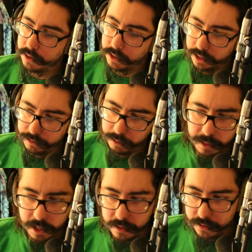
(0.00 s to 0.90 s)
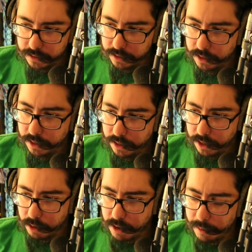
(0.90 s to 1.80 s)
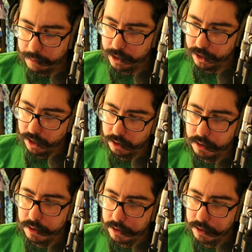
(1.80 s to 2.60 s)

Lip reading: the last few minutes, I'll wrap up the show.